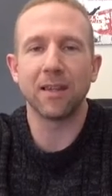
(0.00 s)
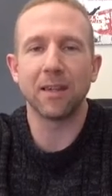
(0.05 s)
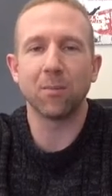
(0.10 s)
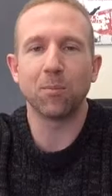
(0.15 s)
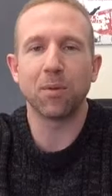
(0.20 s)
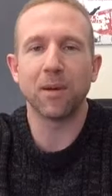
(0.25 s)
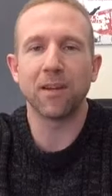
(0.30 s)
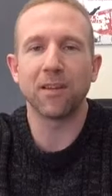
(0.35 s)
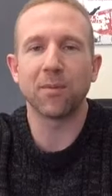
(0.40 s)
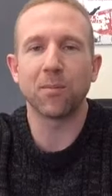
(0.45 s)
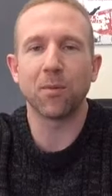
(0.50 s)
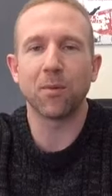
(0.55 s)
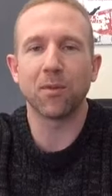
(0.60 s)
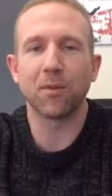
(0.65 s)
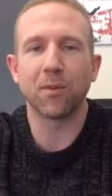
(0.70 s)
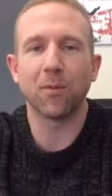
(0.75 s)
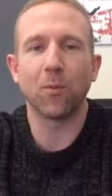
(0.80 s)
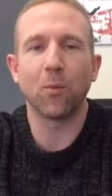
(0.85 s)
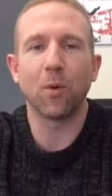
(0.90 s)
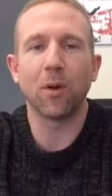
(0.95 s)
the
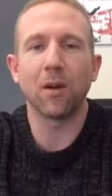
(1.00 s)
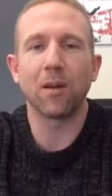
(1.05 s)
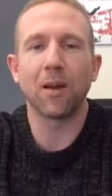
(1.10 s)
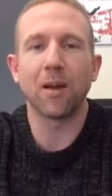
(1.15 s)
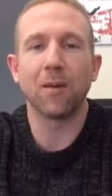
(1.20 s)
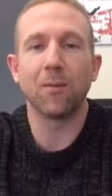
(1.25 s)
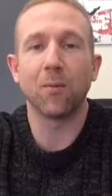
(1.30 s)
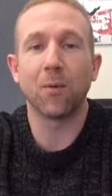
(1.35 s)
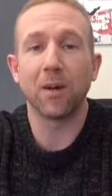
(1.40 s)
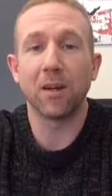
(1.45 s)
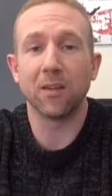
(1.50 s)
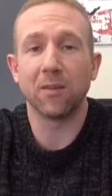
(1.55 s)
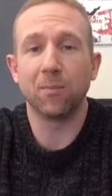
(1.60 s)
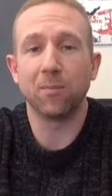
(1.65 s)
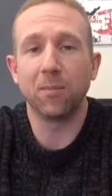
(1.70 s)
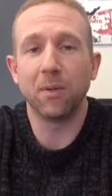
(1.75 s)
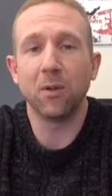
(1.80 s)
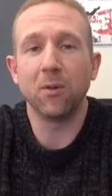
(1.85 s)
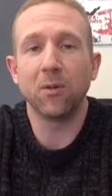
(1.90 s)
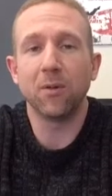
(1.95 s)
principles of what is
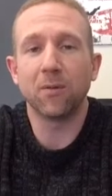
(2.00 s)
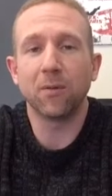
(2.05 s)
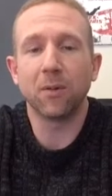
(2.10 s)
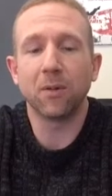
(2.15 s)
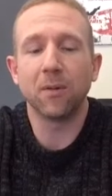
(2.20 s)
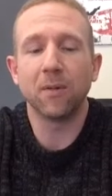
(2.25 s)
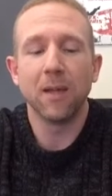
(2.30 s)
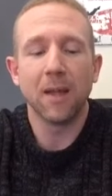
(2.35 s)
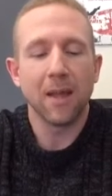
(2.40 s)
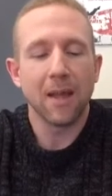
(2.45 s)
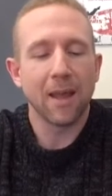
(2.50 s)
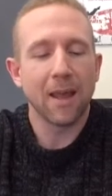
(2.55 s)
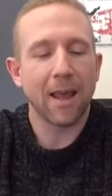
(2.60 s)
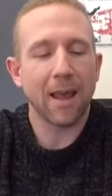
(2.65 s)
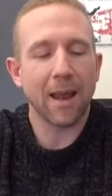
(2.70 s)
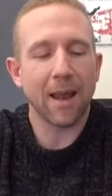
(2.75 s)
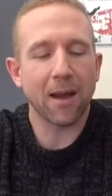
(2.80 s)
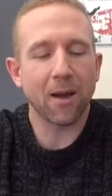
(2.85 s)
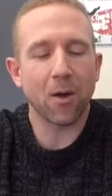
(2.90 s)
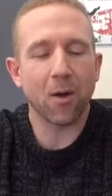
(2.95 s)
beautiful,
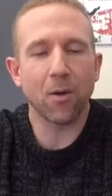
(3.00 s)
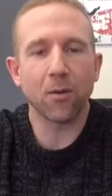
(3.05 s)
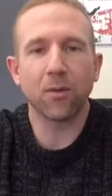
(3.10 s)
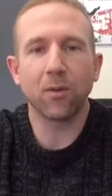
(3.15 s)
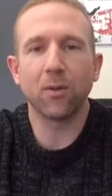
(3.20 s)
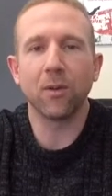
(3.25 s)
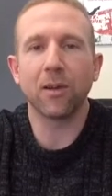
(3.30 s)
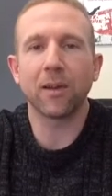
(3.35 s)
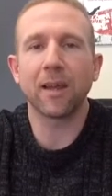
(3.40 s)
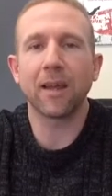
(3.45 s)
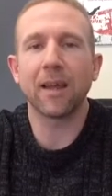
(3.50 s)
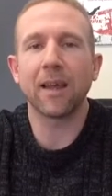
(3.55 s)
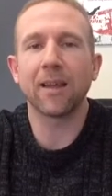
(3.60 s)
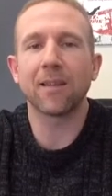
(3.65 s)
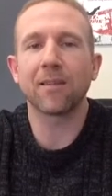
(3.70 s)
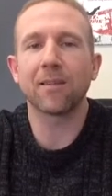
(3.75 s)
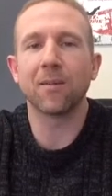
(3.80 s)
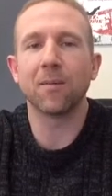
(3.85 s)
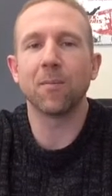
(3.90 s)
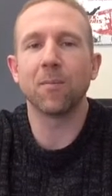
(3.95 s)
and also looking
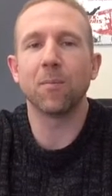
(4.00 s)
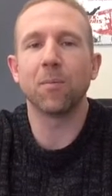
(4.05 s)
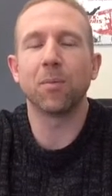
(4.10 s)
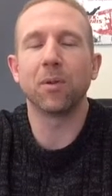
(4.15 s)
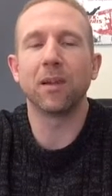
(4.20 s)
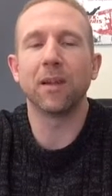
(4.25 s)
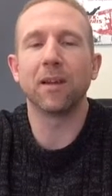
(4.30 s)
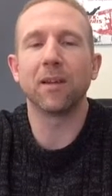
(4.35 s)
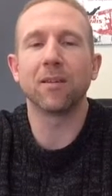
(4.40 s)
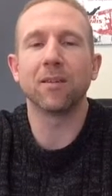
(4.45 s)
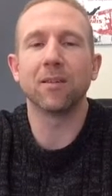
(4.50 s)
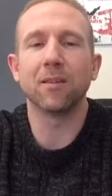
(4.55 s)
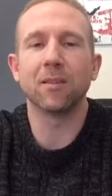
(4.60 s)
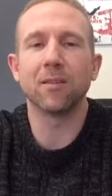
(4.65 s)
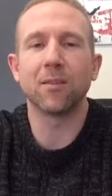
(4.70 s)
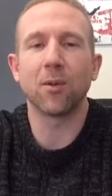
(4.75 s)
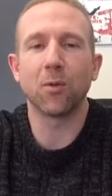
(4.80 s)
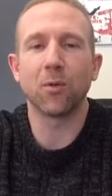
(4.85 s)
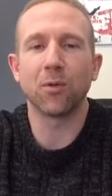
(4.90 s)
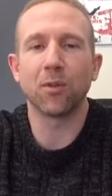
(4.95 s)
at some political
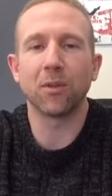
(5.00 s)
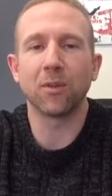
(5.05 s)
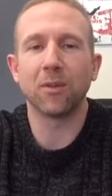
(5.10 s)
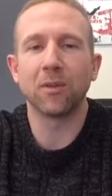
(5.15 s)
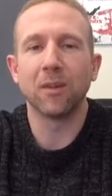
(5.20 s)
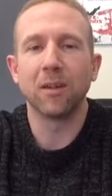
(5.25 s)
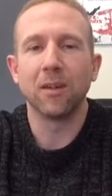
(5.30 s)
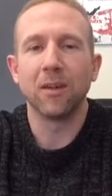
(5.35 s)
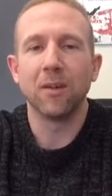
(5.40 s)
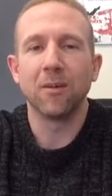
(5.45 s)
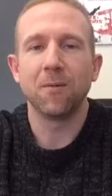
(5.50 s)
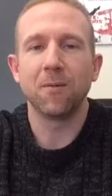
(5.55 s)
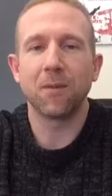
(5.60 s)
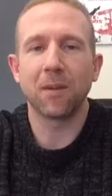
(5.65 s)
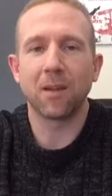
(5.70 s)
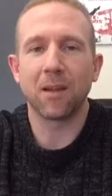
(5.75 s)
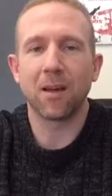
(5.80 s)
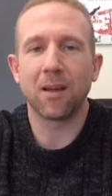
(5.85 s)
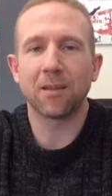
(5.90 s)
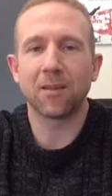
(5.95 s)
and social
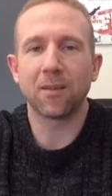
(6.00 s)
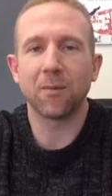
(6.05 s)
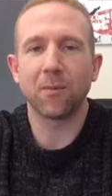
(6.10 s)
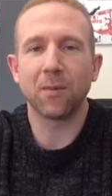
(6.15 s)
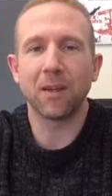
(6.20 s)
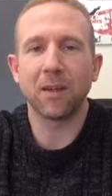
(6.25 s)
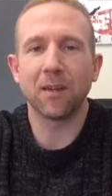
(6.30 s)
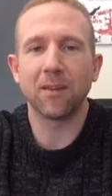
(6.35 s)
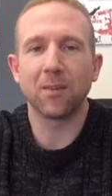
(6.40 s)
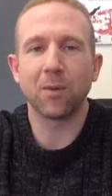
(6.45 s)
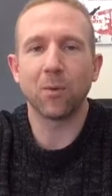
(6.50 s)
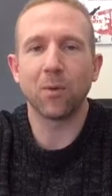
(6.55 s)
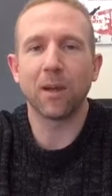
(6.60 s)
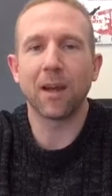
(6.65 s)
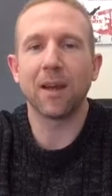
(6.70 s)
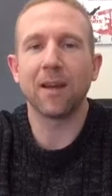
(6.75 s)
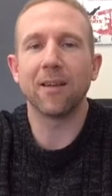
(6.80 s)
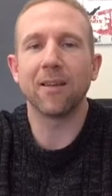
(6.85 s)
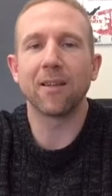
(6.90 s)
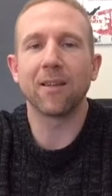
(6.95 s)
philosophy. So we'll
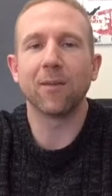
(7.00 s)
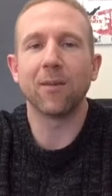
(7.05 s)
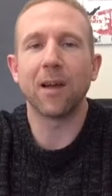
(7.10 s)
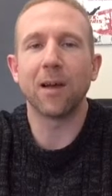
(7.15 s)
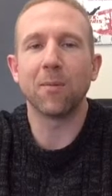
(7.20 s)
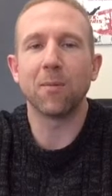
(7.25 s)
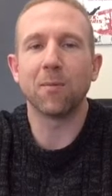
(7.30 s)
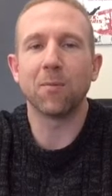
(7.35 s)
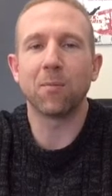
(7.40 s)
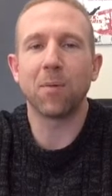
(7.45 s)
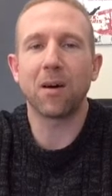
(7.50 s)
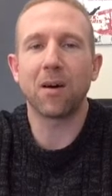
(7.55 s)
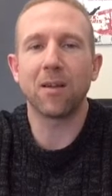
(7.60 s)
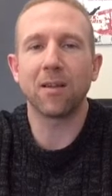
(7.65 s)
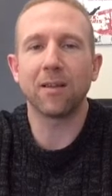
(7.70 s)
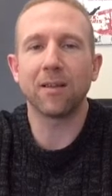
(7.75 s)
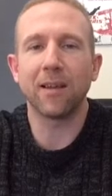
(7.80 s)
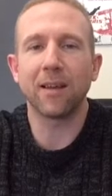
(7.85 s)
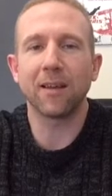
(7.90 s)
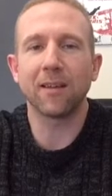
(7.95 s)
get into the realm of
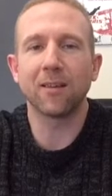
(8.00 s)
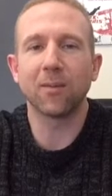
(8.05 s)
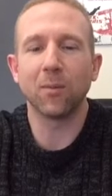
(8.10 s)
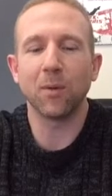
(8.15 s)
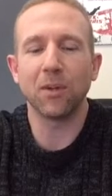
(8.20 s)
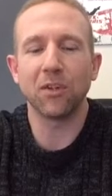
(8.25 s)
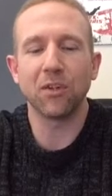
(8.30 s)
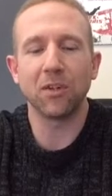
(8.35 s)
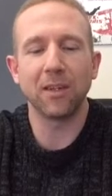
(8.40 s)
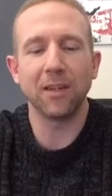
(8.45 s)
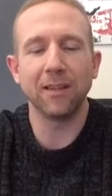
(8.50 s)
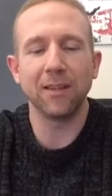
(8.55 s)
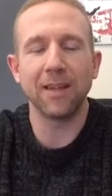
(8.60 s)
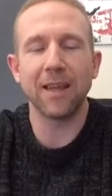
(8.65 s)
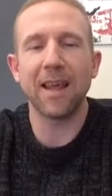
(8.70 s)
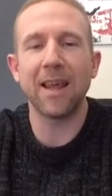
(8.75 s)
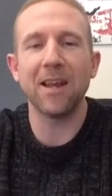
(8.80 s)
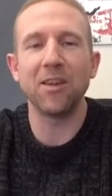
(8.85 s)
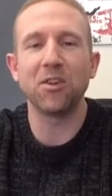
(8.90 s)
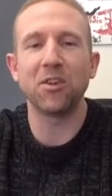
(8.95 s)
politics, which in
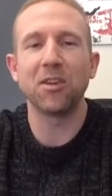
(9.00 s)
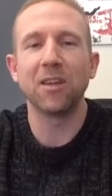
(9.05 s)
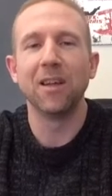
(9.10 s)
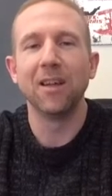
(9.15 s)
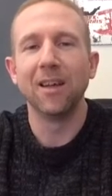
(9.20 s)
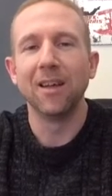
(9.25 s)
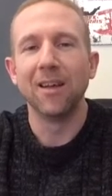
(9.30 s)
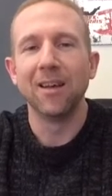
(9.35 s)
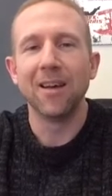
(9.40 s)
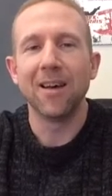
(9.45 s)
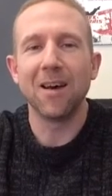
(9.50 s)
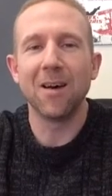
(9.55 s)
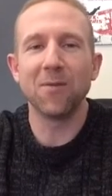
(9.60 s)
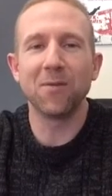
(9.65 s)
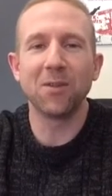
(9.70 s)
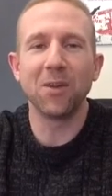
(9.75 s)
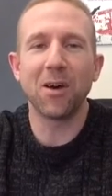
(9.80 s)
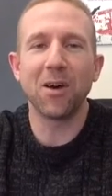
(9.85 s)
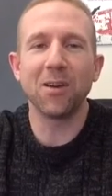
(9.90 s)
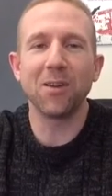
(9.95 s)
the age
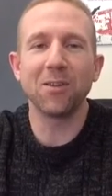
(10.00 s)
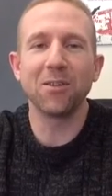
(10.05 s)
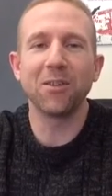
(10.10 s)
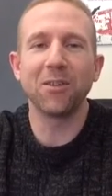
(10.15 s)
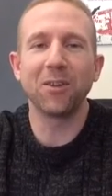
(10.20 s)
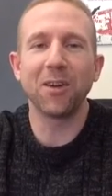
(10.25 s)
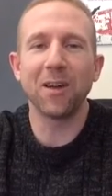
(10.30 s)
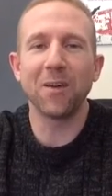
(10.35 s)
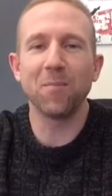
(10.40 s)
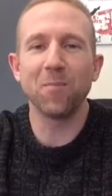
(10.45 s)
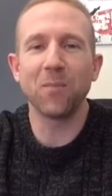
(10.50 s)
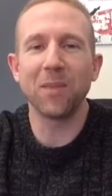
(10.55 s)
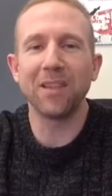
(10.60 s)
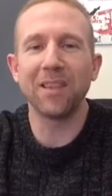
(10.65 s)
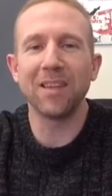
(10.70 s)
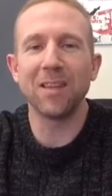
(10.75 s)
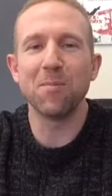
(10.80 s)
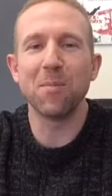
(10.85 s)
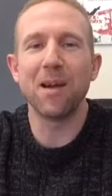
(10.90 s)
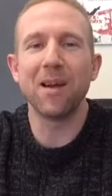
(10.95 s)
of Donald Trump
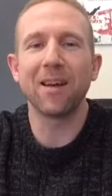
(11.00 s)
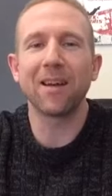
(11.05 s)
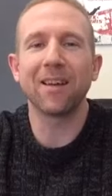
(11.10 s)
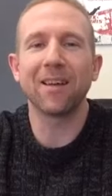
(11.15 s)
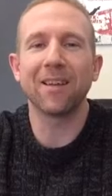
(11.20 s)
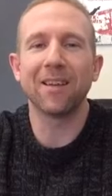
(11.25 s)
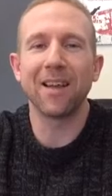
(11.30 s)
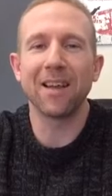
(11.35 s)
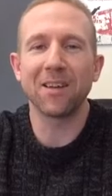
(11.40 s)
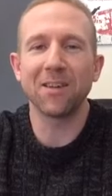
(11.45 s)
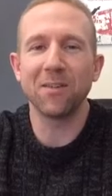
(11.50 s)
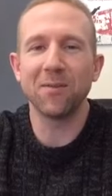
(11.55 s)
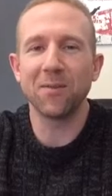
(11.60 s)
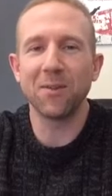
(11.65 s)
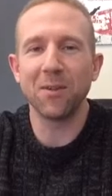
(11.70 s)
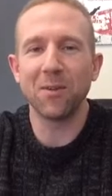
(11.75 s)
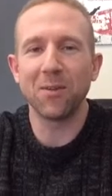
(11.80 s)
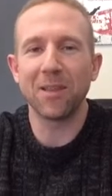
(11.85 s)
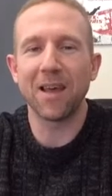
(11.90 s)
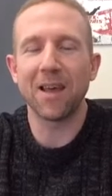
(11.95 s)
and the American election
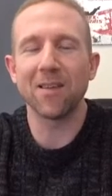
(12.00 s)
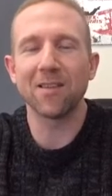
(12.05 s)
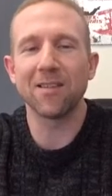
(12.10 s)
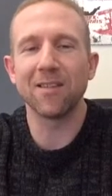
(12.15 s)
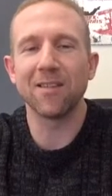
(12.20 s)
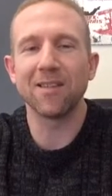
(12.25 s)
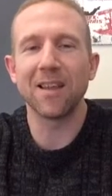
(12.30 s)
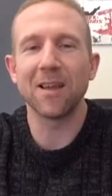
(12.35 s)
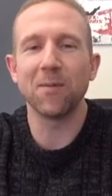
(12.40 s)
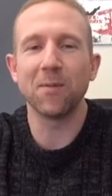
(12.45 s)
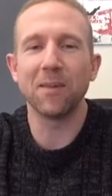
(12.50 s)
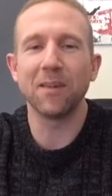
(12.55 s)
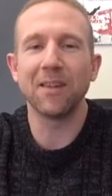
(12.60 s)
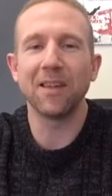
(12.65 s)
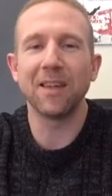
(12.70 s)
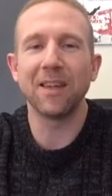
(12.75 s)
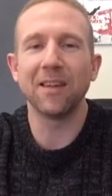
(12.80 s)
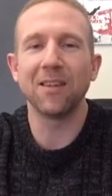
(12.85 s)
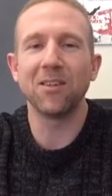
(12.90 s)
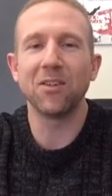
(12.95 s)
of
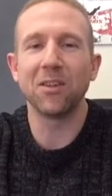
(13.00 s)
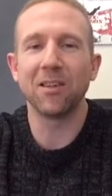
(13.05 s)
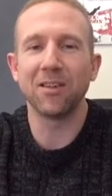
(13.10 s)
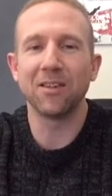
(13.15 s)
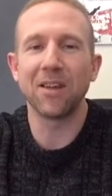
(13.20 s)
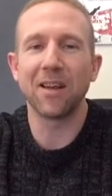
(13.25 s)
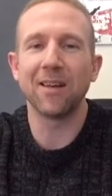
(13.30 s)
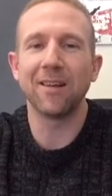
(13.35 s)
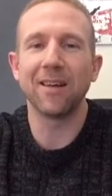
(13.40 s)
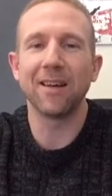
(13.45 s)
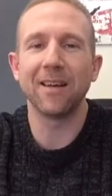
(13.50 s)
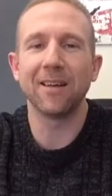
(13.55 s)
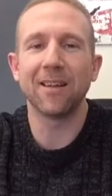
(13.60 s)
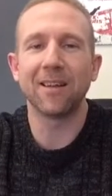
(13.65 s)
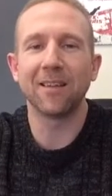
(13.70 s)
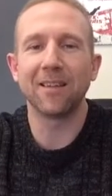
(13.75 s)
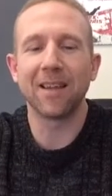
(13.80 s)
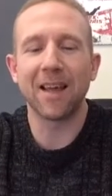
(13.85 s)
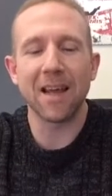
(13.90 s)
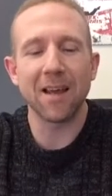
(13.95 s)
2017 should generate
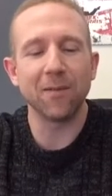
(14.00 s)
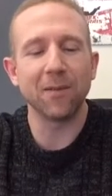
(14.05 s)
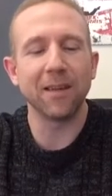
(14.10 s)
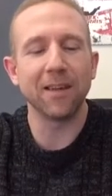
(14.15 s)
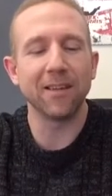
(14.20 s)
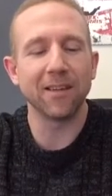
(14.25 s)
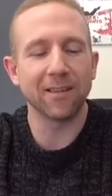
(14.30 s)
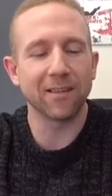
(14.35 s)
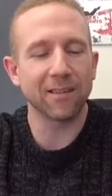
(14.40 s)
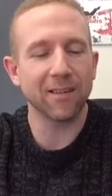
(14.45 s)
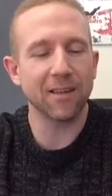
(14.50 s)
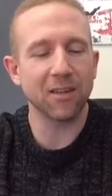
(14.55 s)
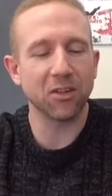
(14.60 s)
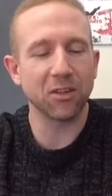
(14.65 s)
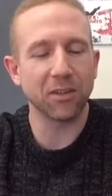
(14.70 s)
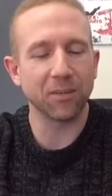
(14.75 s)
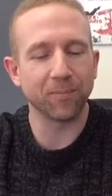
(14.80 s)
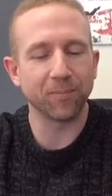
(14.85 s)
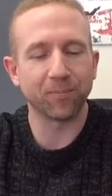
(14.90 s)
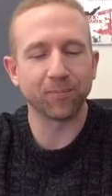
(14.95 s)
a lively
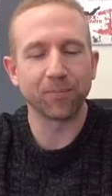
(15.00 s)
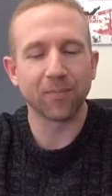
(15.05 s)
discussion.